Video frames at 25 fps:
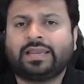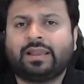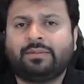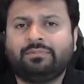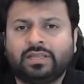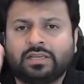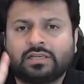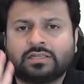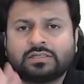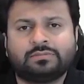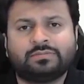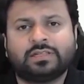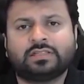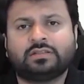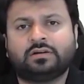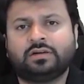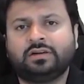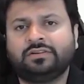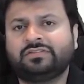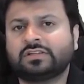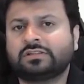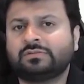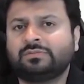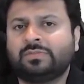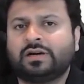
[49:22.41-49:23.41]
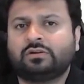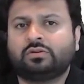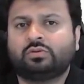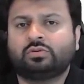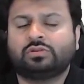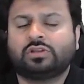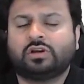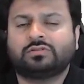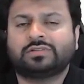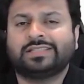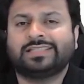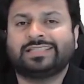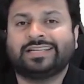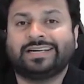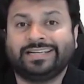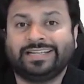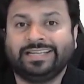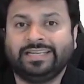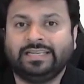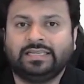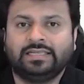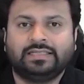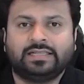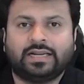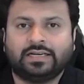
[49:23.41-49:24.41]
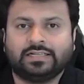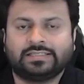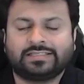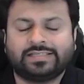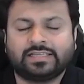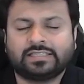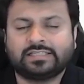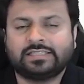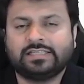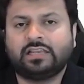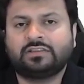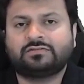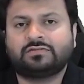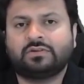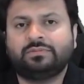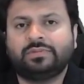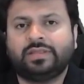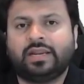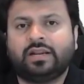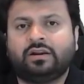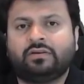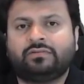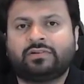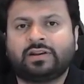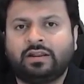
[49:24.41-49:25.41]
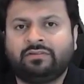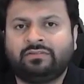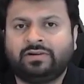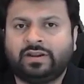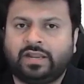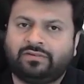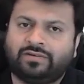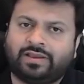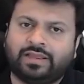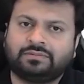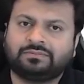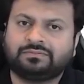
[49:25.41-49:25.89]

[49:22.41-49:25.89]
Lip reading: application by 31st March 2030. That is 6 years from the end of relevant AY.